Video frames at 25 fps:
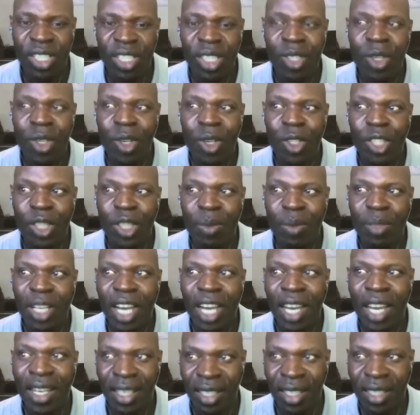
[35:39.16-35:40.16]
go
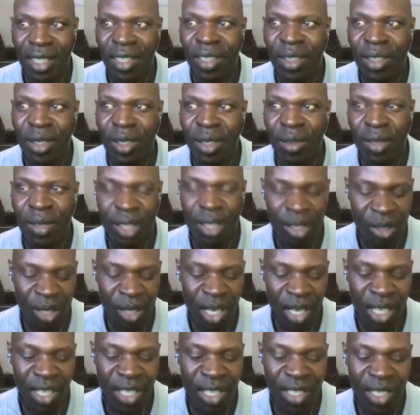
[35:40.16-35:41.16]
Gymkhana, even though
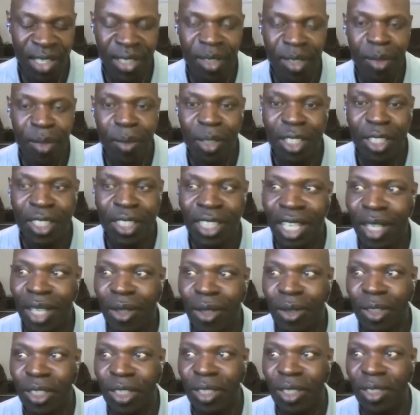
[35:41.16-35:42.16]
I had a little bit
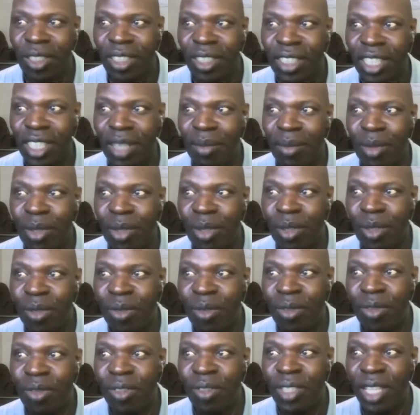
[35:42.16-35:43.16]
doubt in terms
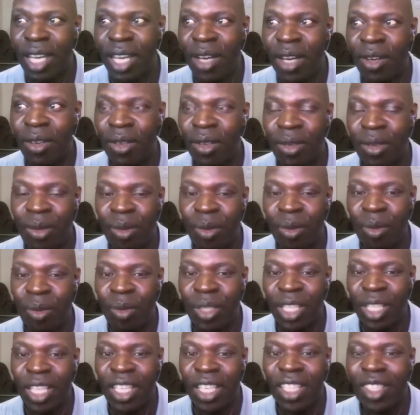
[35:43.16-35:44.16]
of now
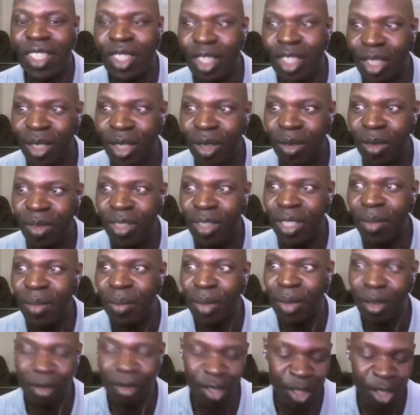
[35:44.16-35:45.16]
with the entry of the
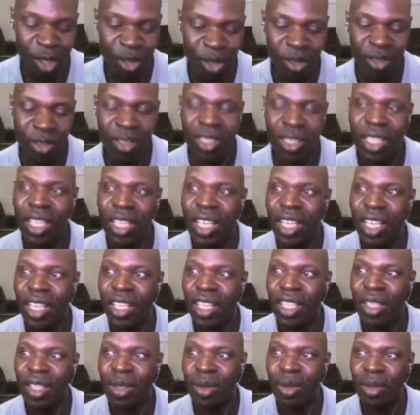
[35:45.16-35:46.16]
professional,
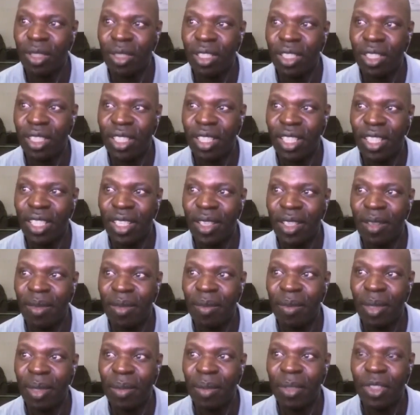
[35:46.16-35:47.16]
could
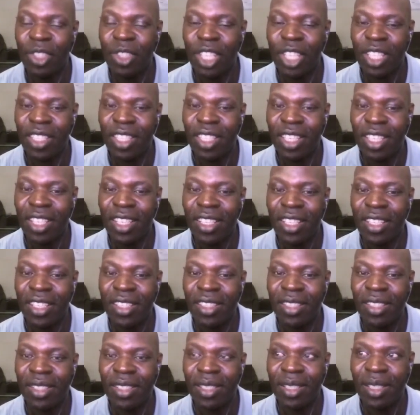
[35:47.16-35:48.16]
maybe change
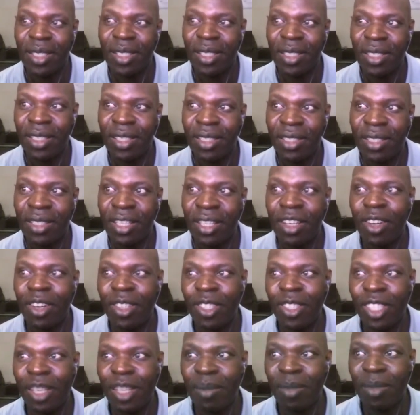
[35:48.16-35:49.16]
the
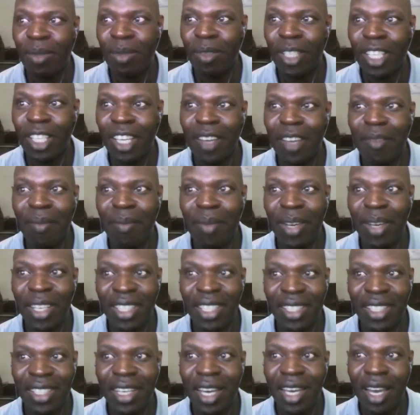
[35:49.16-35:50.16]
concept of the game,
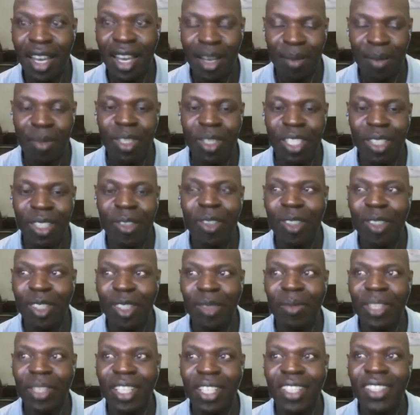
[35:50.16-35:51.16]
but I'm still going
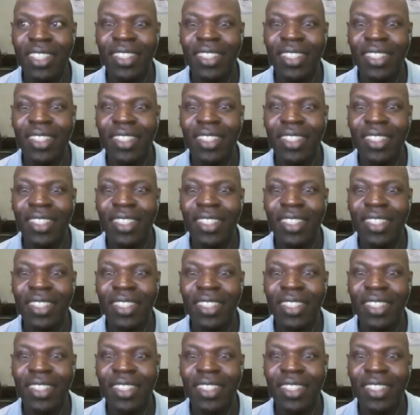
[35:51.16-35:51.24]
Gymkhana.